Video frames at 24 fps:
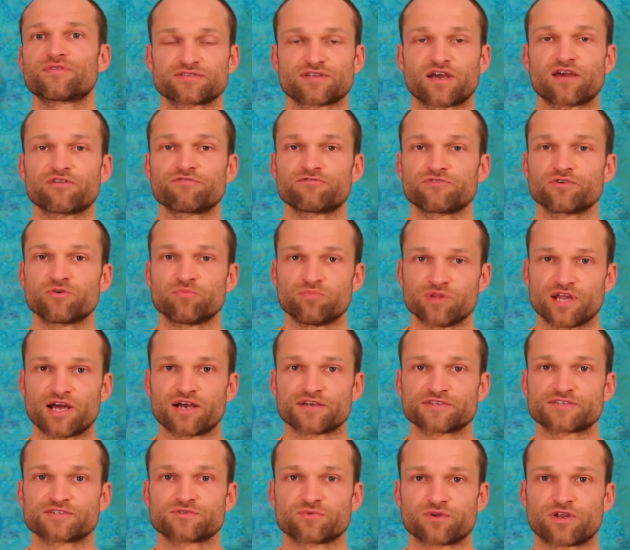I feel
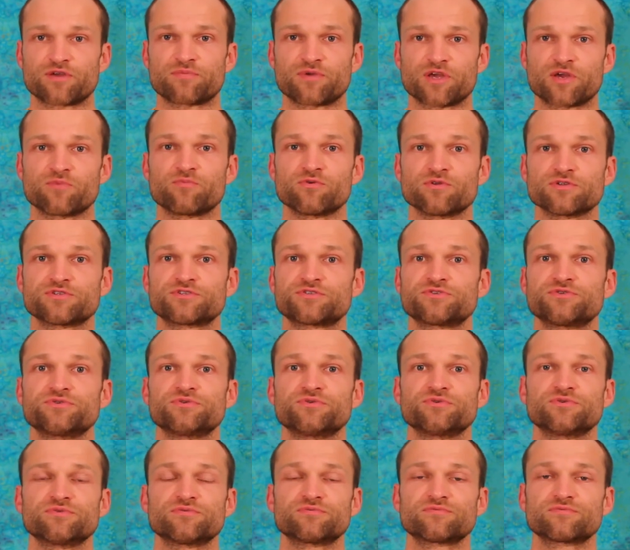blessed when I'm able
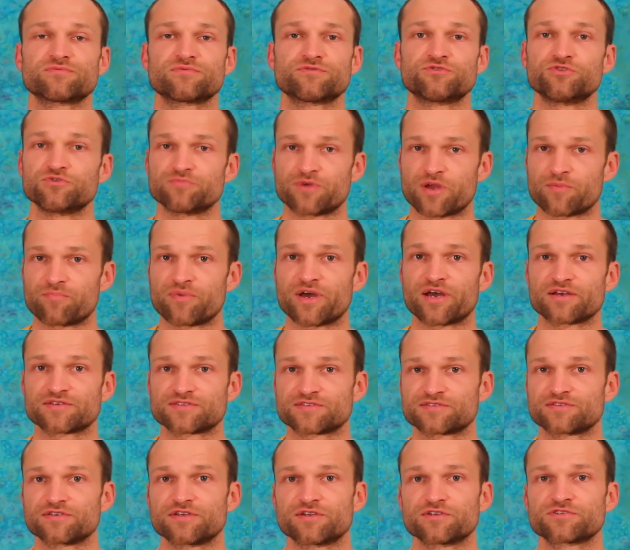to do my
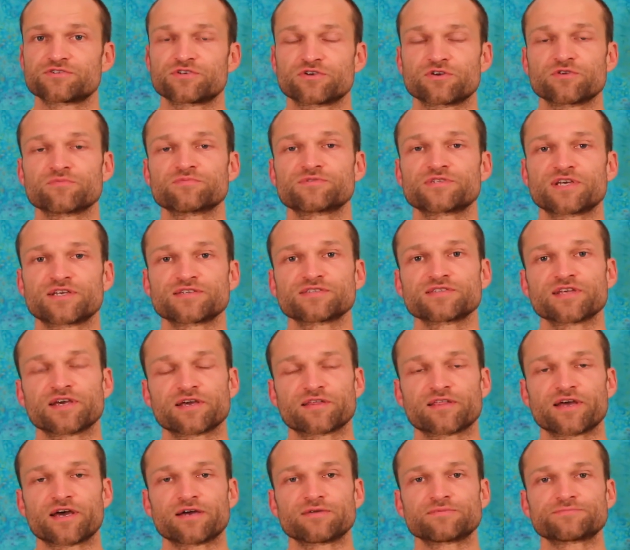best in a circumstance like
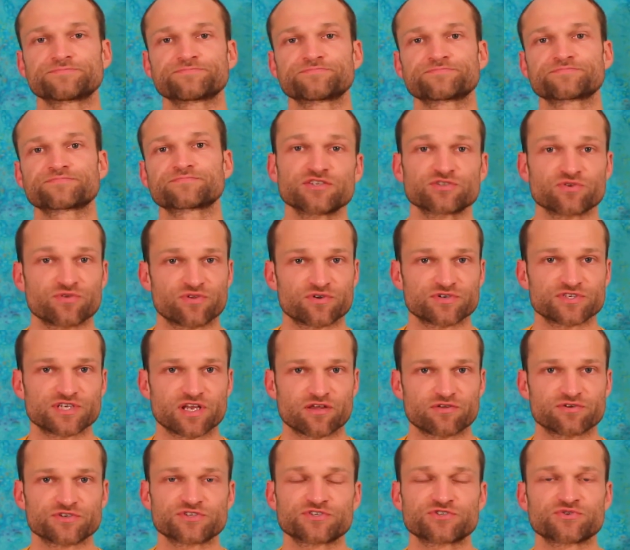that. So there's
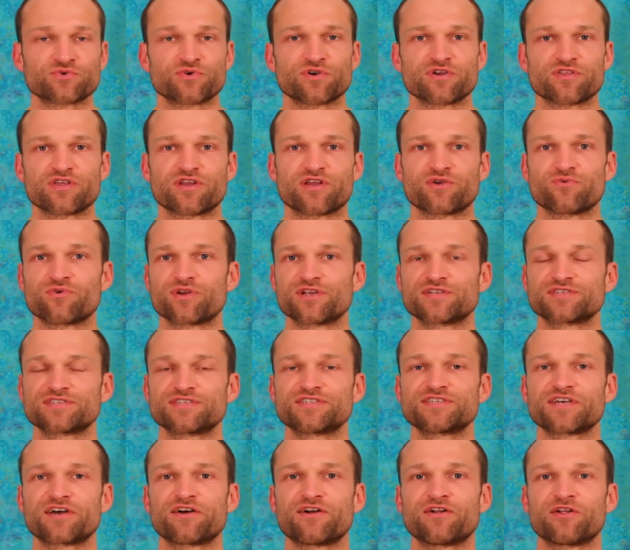another story that I wanted to
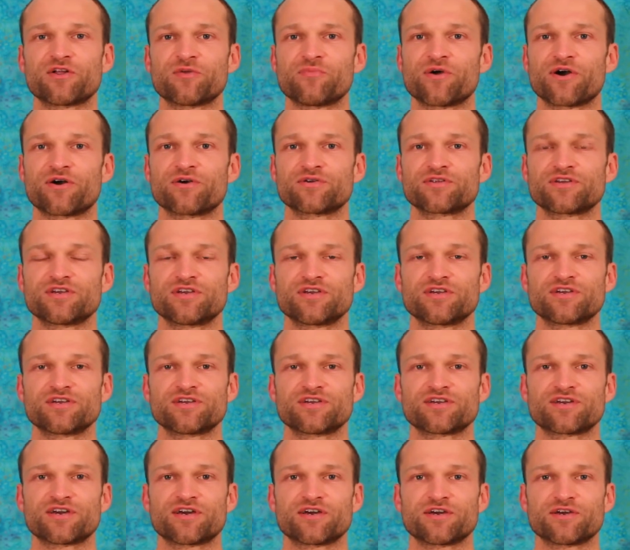tell about
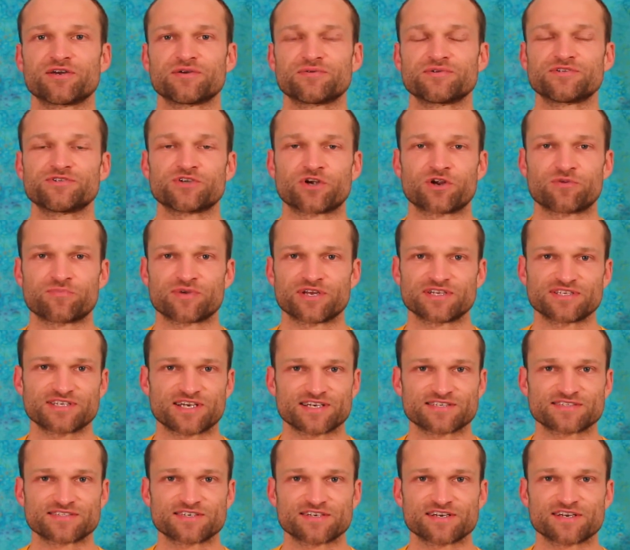Dharma
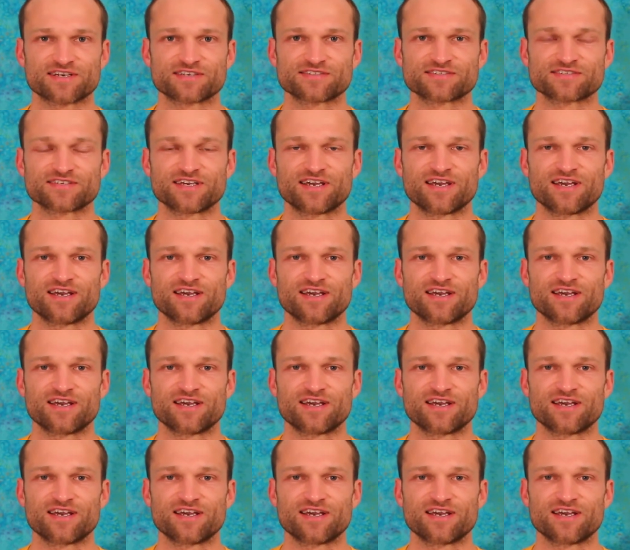testing us.